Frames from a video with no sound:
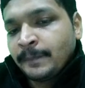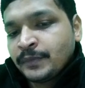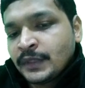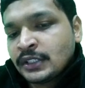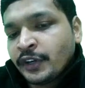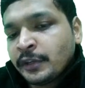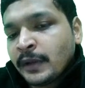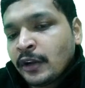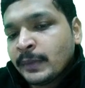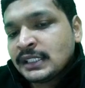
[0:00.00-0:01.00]
This is going to be
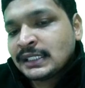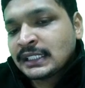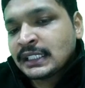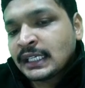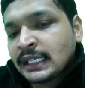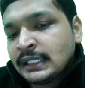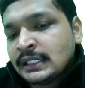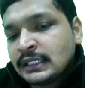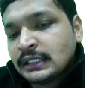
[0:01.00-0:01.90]
how much? 60 degrees.